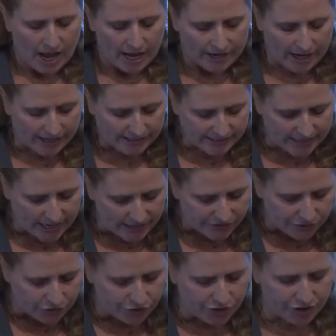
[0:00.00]
In
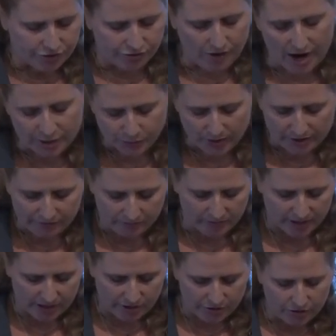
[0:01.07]
1982, she graduated from
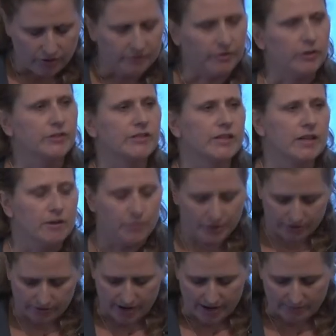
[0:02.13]
McGill University
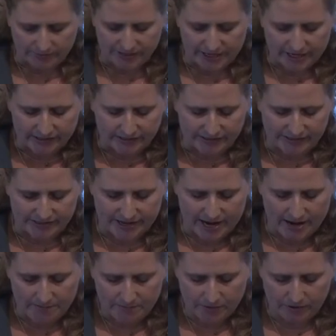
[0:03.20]
with her MD and CM,
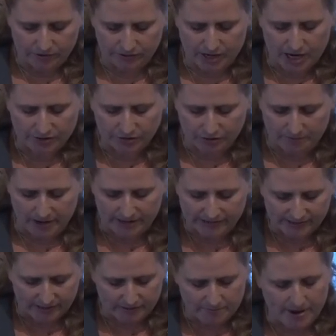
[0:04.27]
her Doctor of
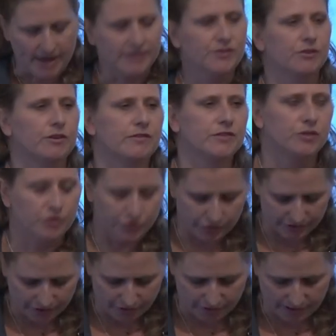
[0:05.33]
Medicine and Master of
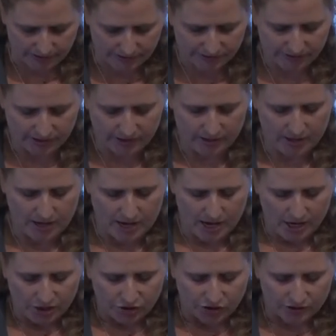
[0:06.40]
Surgery degrees.
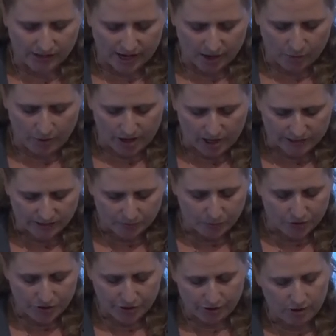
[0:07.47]
She later went on to
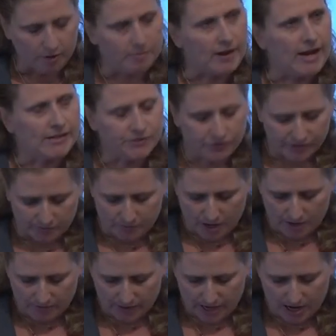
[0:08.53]
procure her Master's in
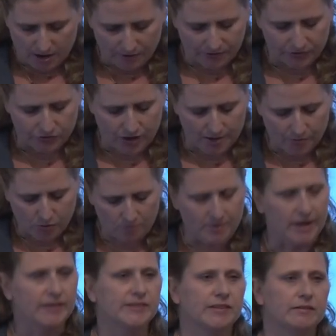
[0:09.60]
Public Health and Tropical
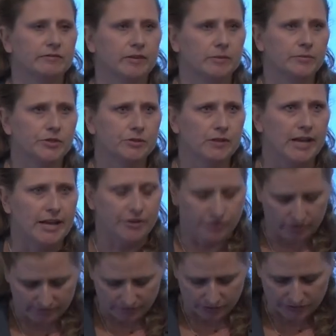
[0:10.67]
Medicine from Tulane
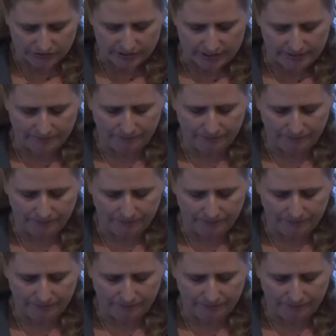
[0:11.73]
University.